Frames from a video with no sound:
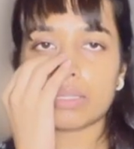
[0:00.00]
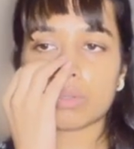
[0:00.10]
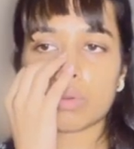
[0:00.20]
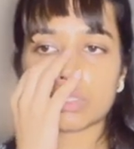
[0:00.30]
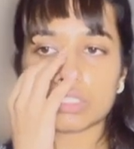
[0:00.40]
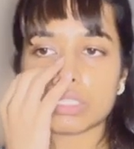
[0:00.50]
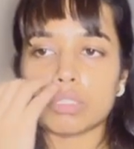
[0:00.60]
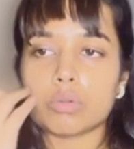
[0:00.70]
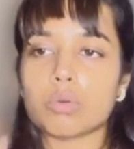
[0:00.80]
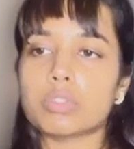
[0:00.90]
or just the
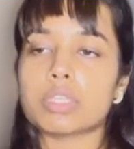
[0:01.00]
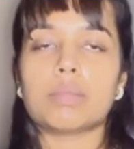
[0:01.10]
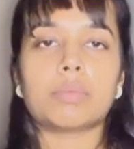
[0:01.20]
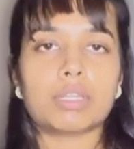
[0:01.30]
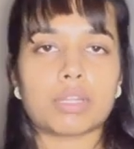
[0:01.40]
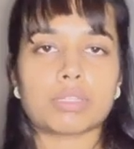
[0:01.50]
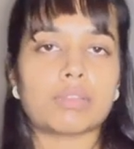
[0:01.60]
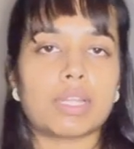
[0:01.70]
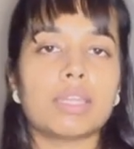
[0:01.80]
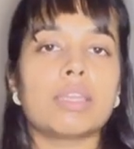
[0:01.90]
goods have been transferred,
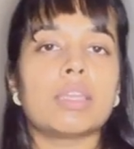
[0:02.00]
like